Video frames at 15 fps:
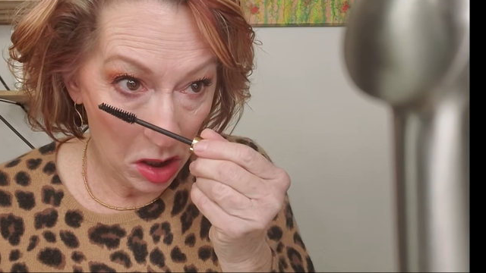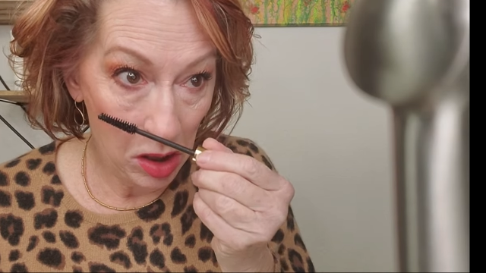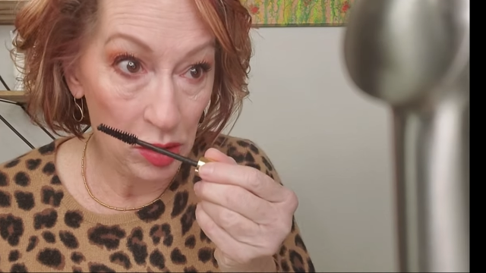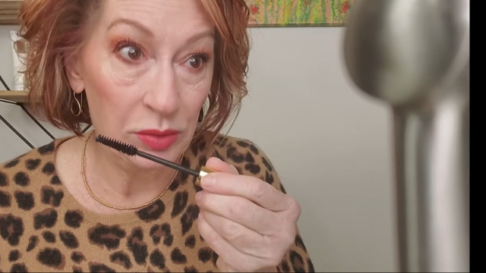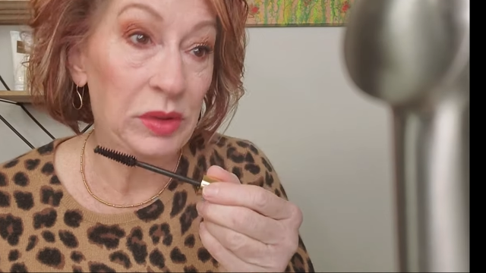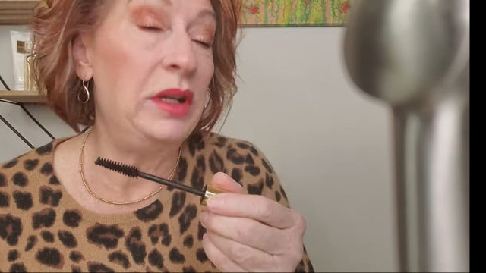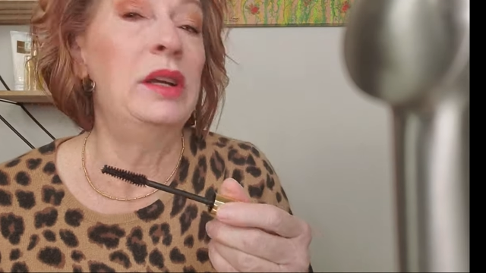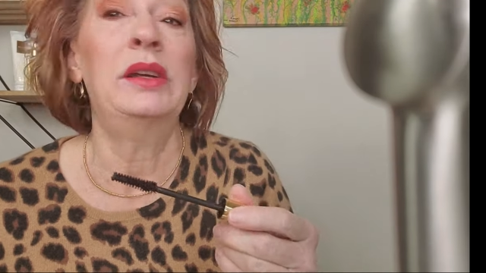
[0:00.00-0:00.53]

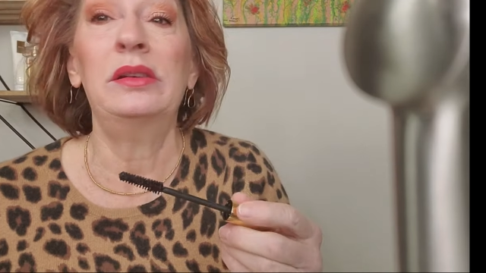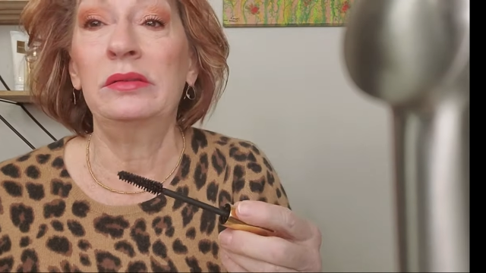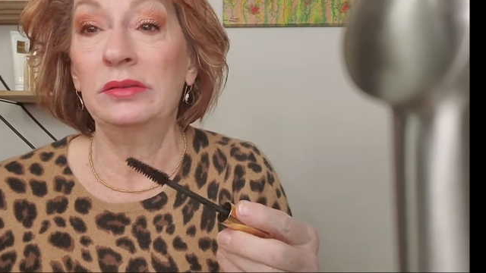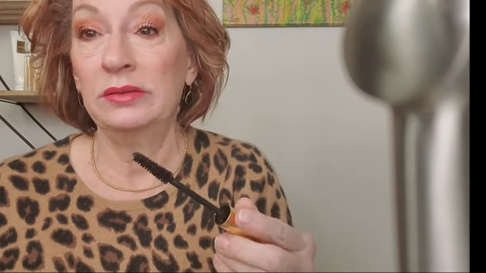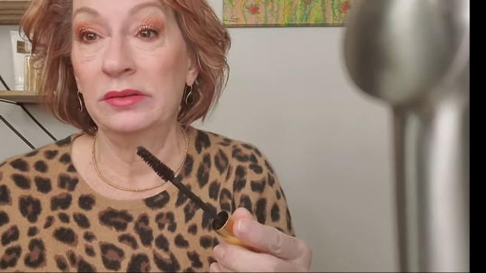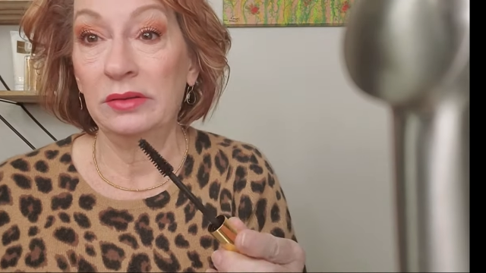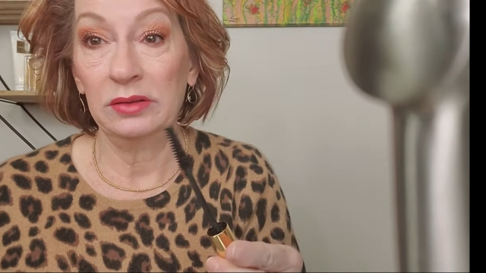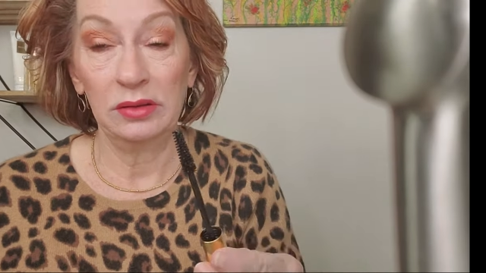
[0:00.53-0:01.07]
on it
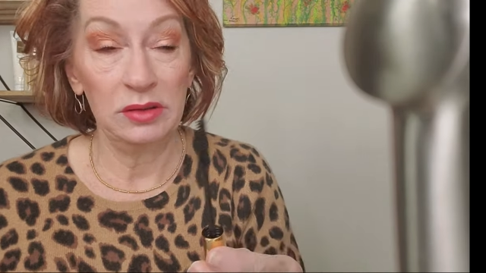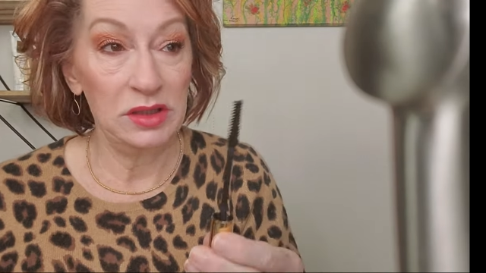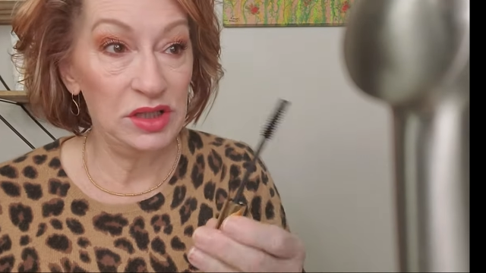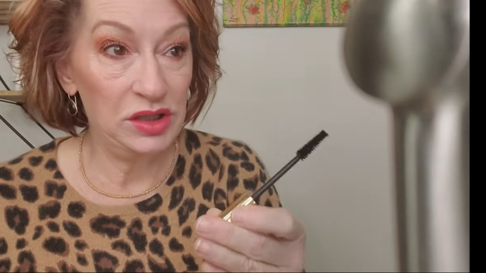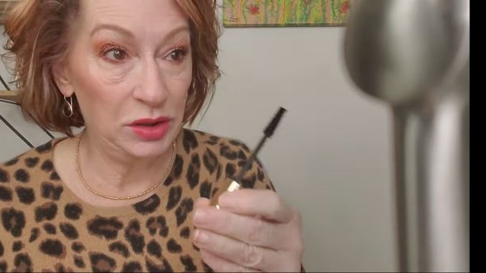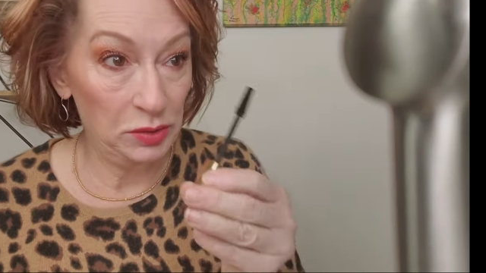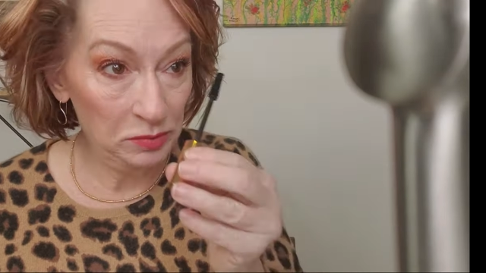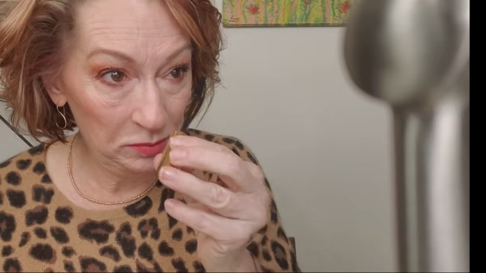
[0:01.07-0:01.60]

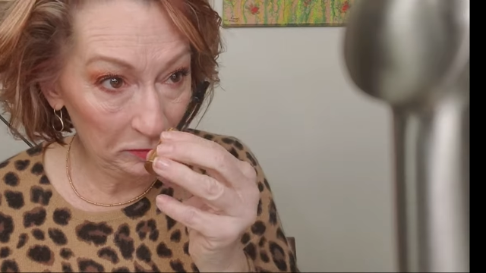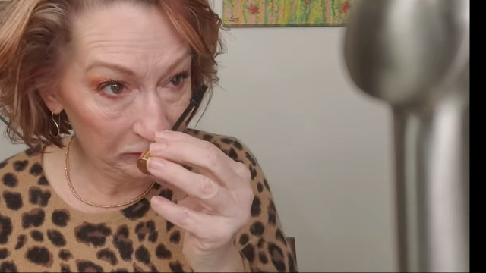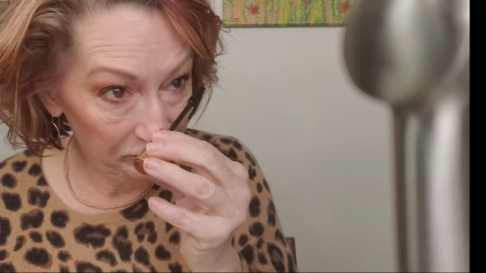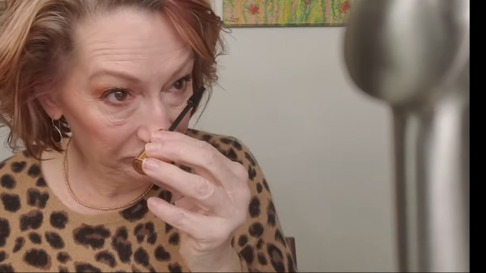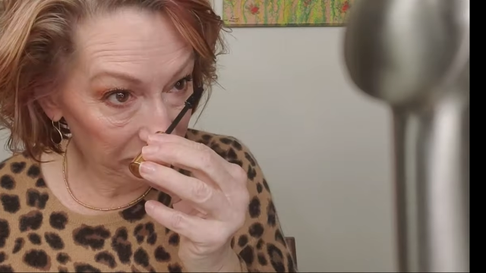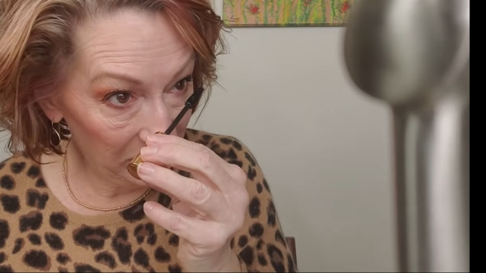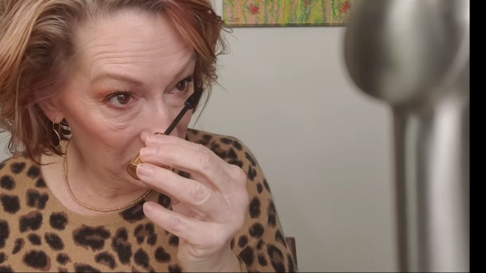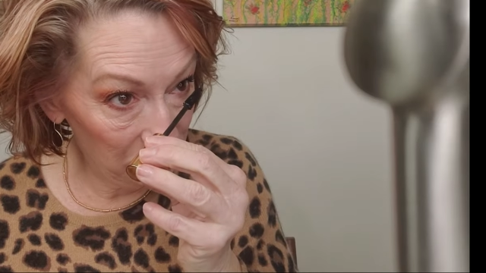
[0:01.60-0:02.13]
soon
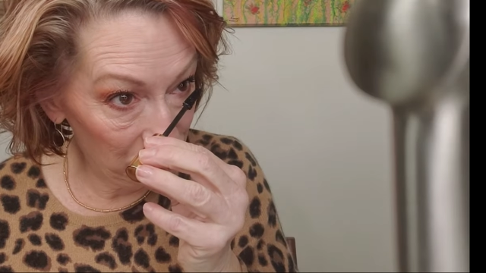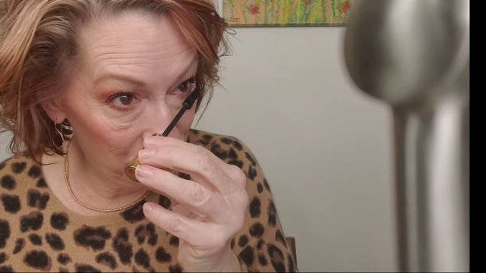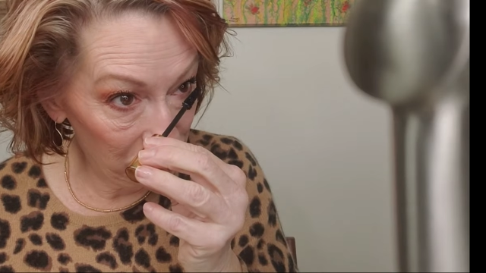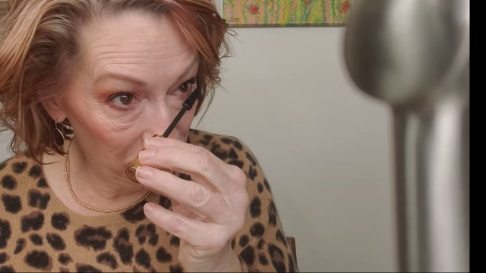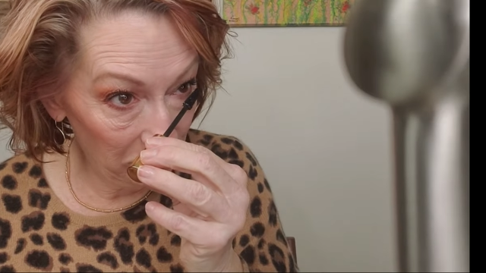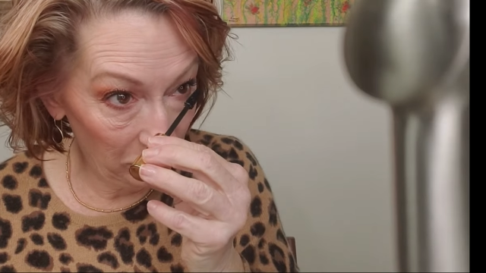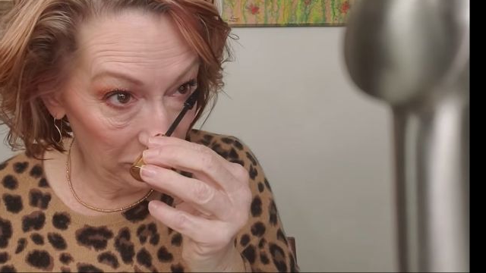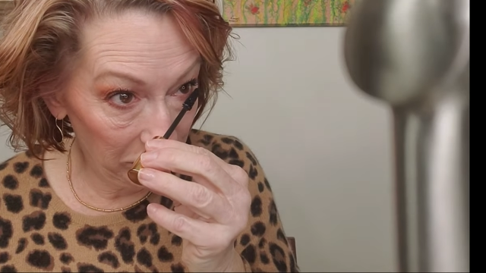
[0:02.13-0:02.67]
and
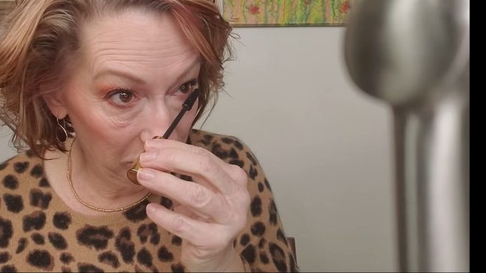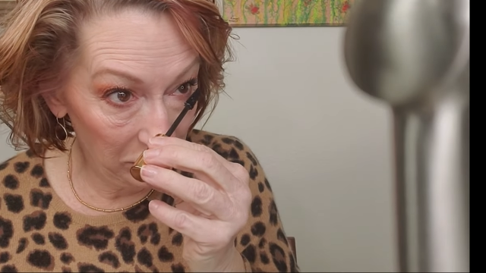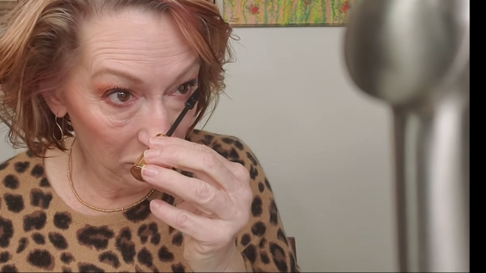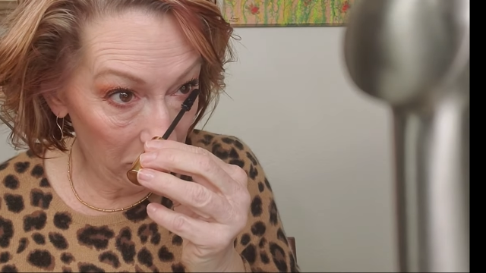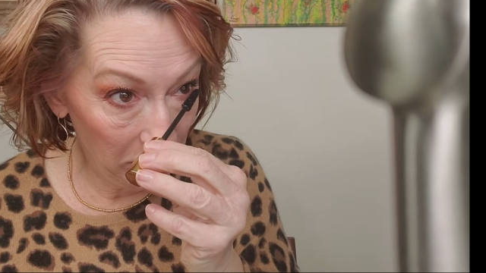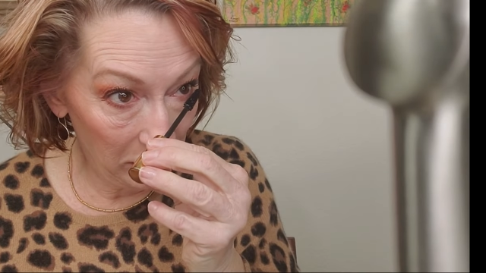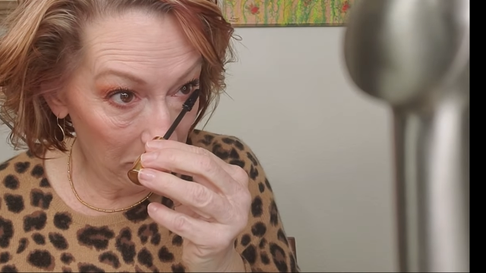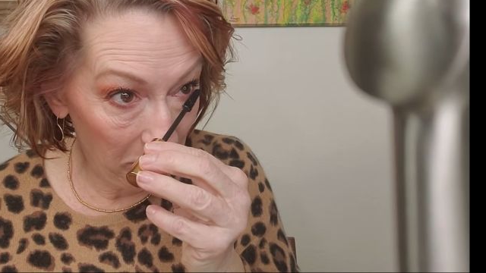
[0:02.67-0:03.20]
share with you
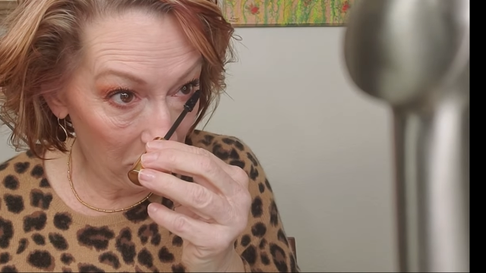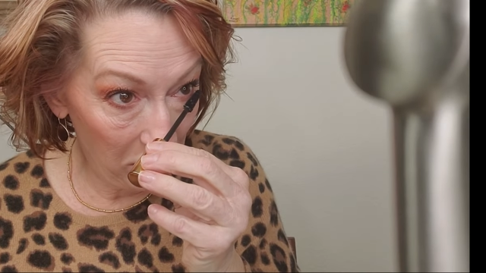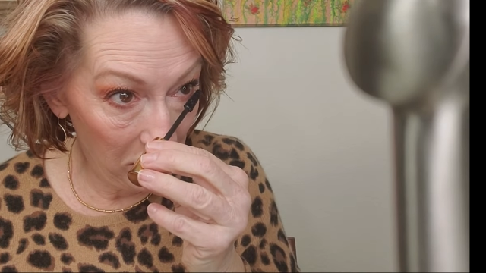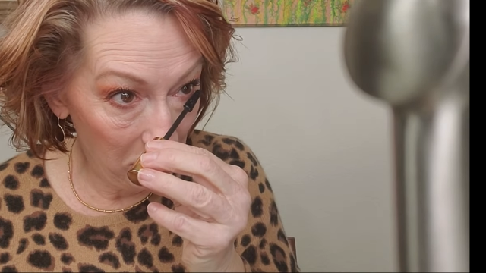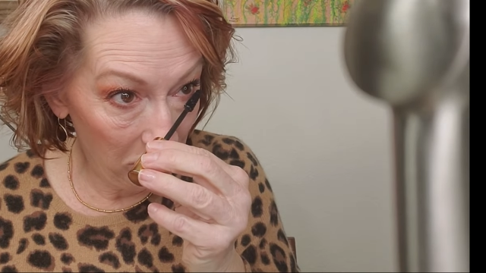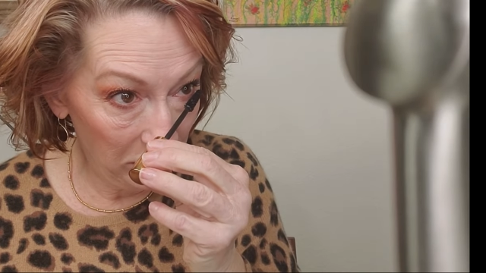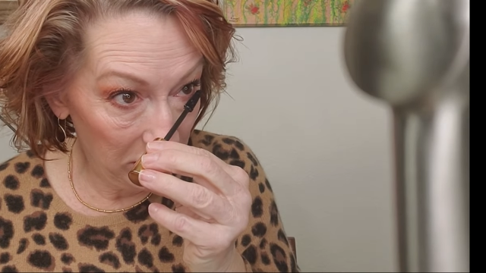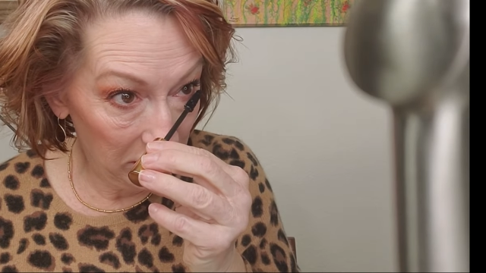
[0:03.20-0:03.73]
what I bought
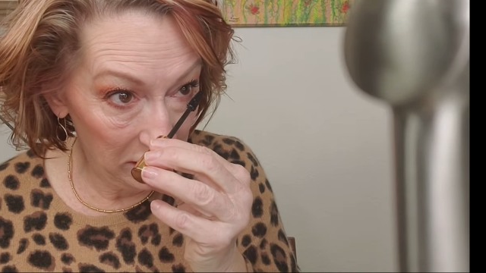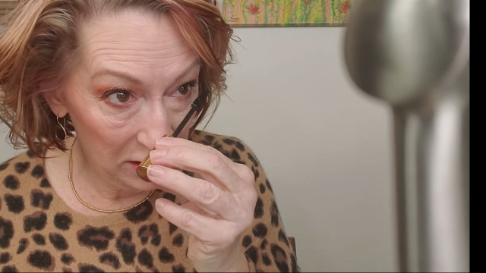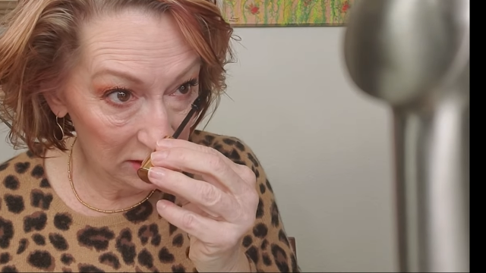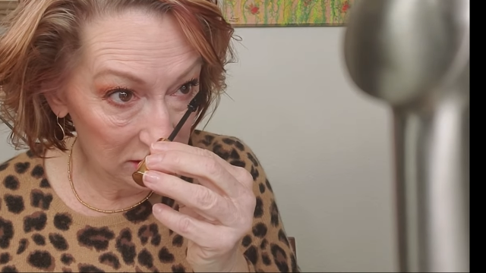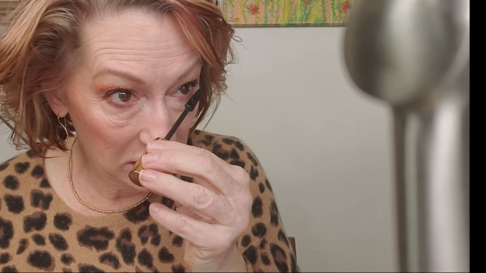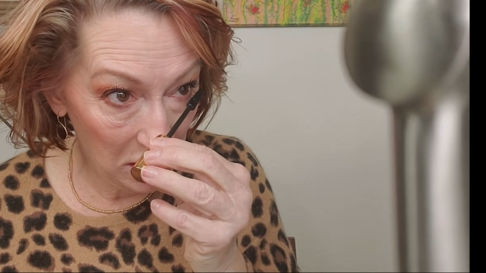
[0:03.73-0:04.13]
with this.